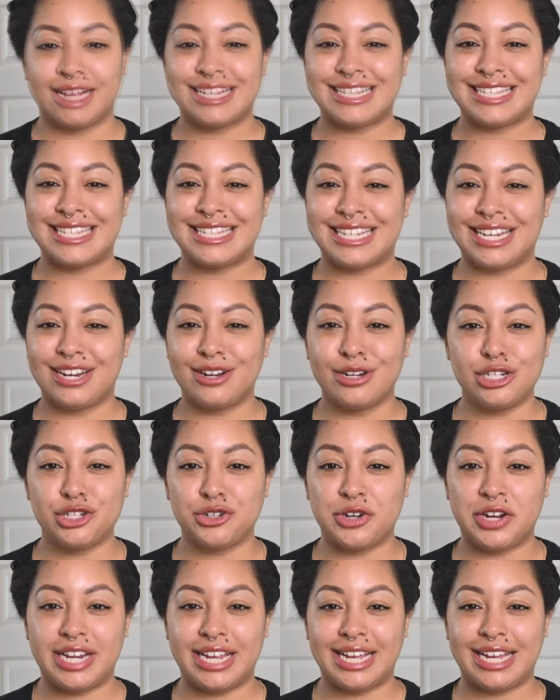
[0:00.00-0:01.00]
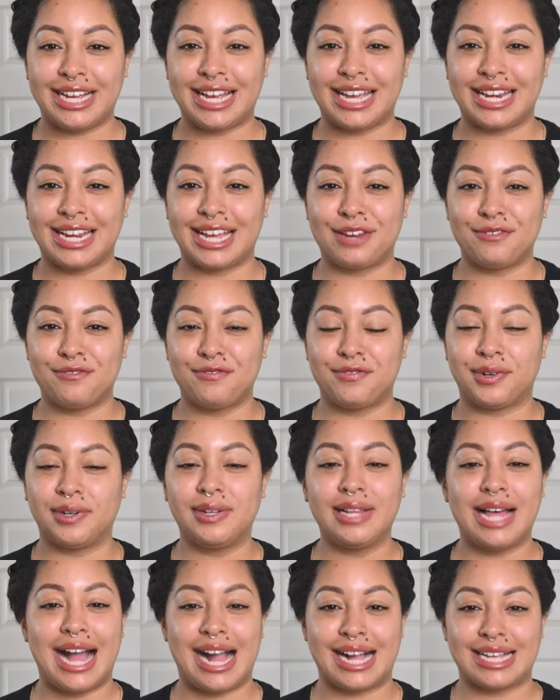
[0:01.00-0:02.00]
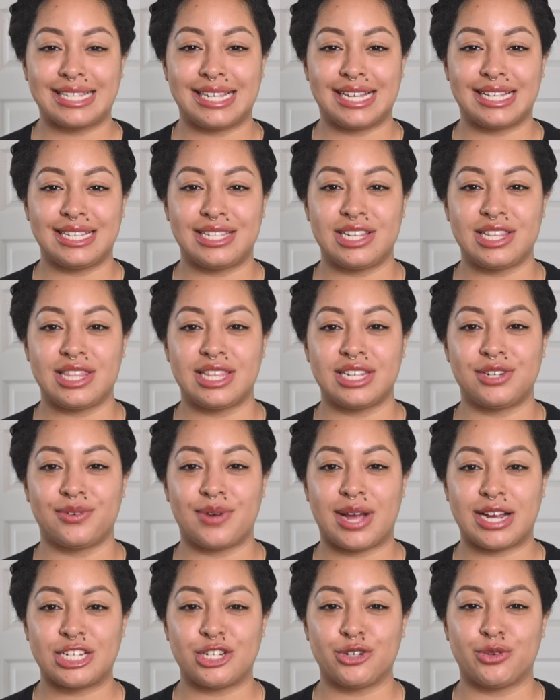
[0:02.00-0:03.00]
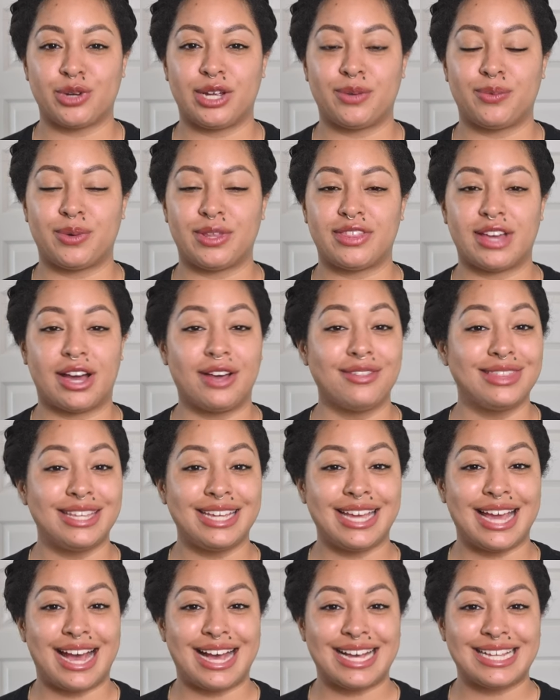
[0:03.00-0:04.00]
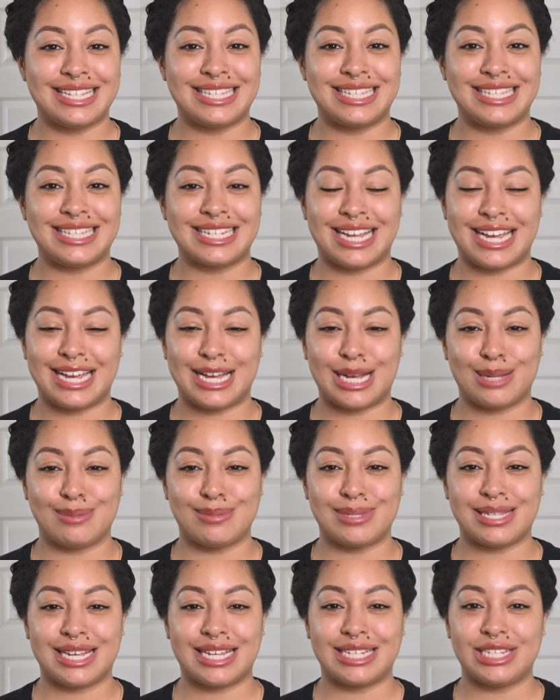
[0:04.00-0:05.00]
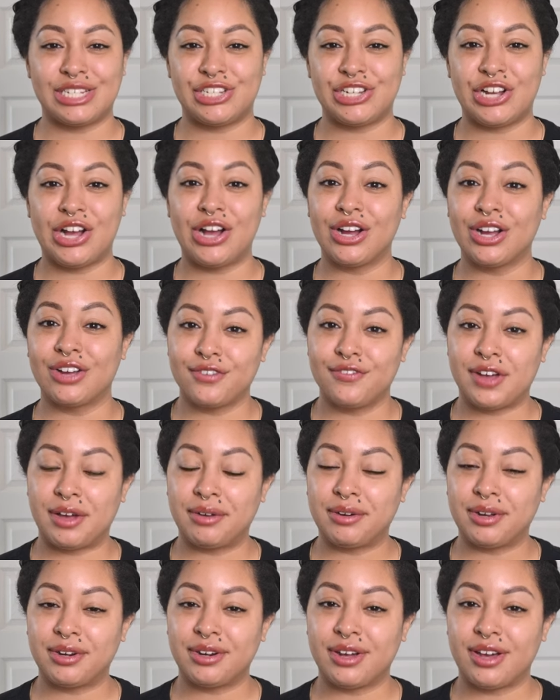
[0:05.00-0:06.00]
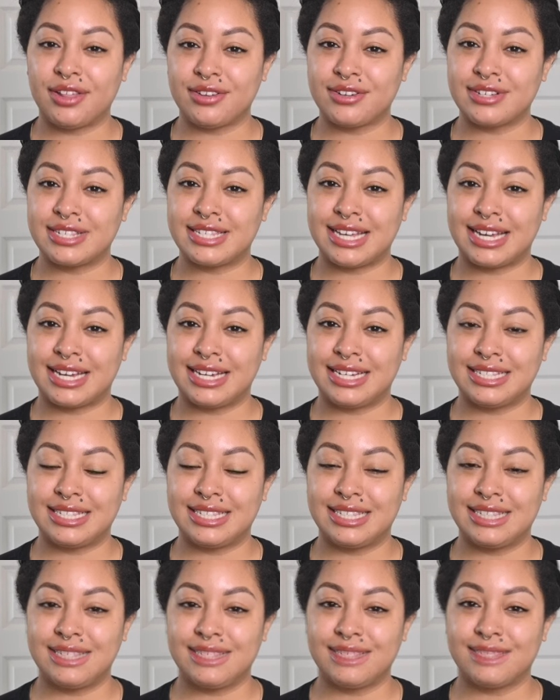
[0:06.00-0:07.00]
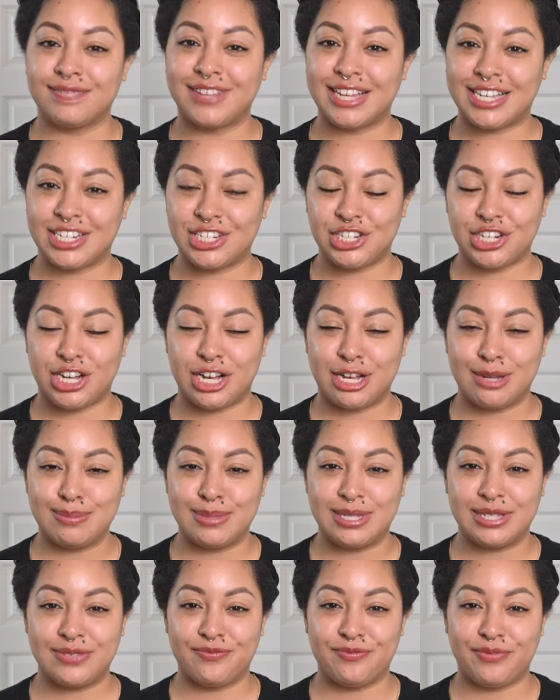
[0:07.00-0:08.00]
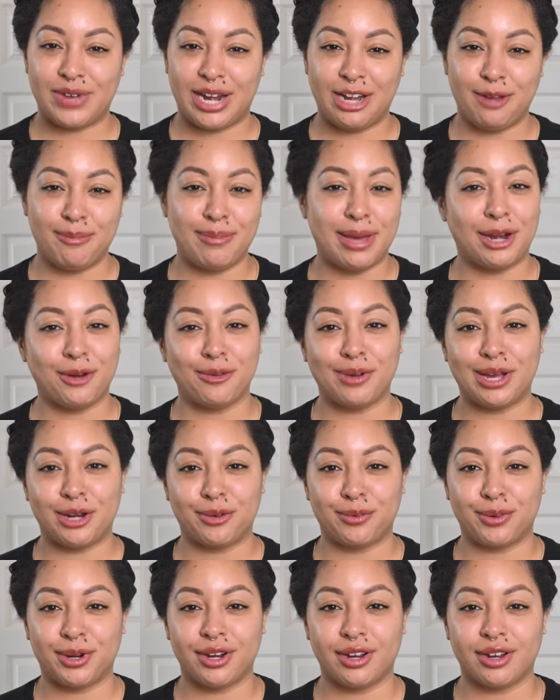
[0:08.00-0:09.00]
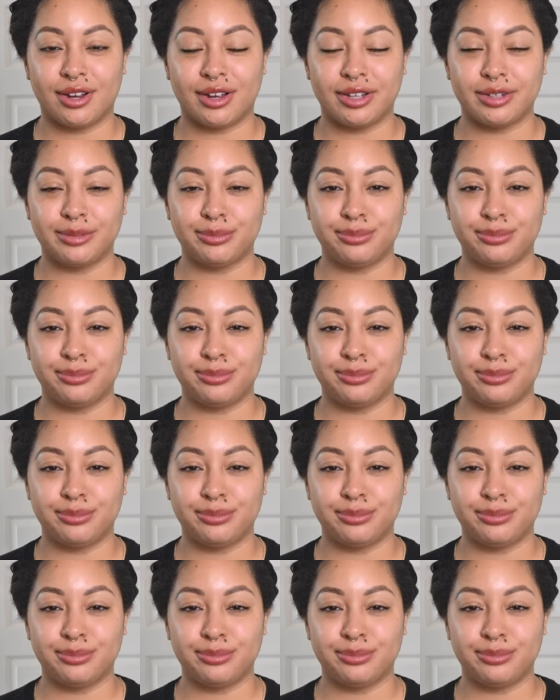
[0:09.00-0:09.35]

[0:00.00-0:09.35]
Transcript: Consider joining and get full access to the directory without the ads, scams, and junk found on other sites. FlexJobs, find a better way to work.